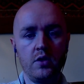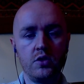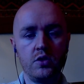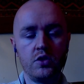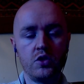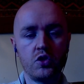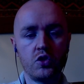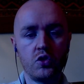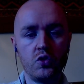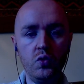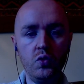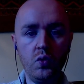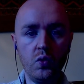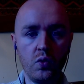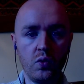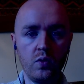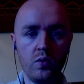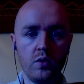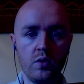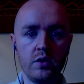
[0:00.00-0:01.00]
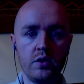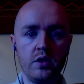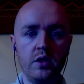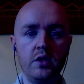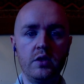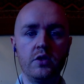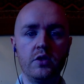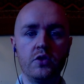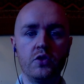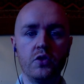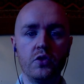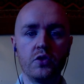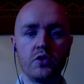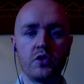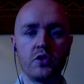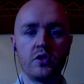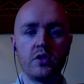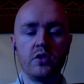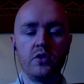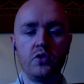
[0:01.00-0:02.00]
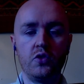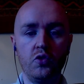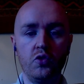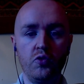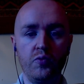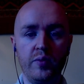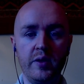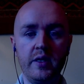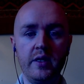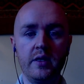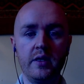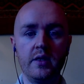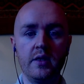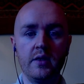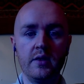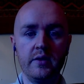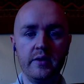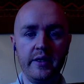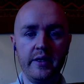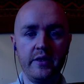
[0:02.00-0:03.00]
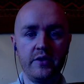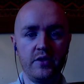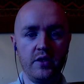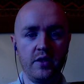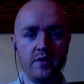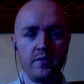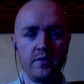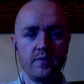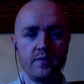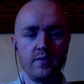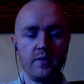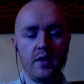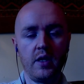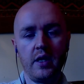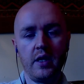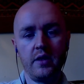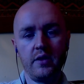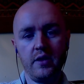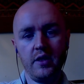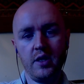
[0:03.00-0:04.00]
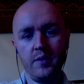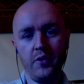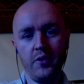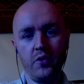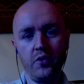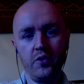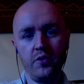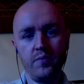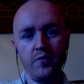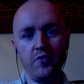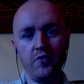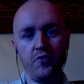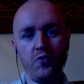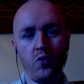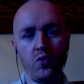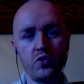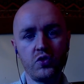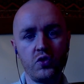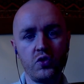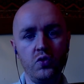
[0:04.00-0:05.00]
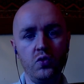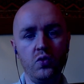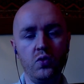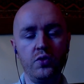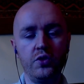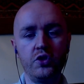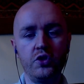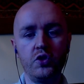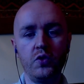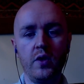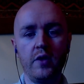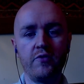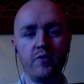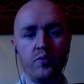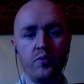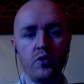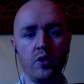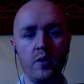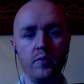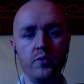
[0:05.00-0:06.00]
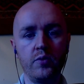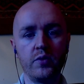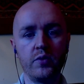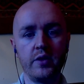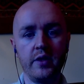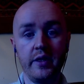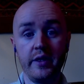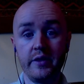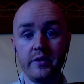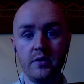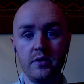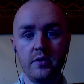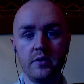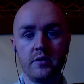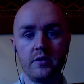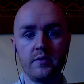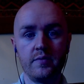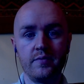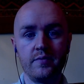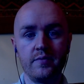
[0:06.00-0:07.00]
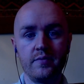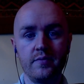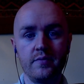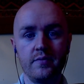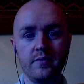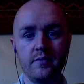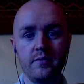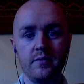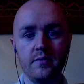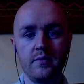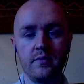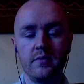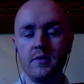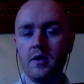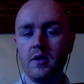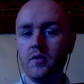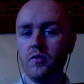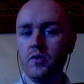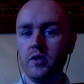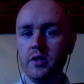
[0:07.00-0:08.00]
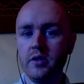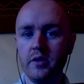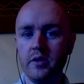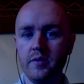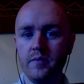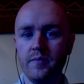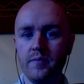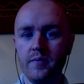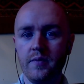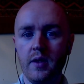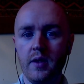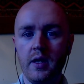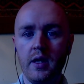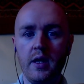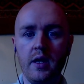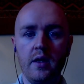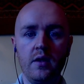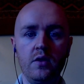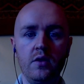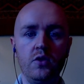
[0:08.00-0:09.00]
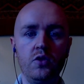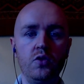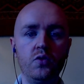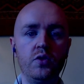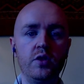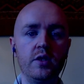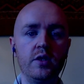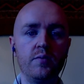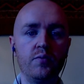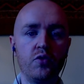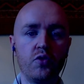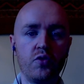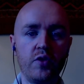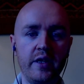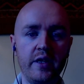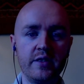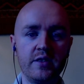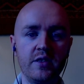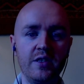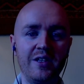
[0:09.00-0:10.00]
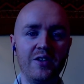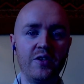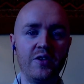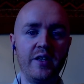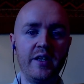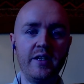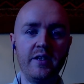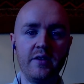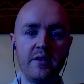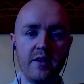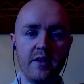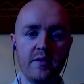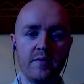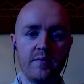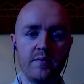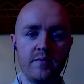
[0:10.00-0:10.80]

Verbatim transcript: School teaches us to be lazy. Think about it. Before school, did you have a problem with laziness? Not really you didn't procrastinate on anything.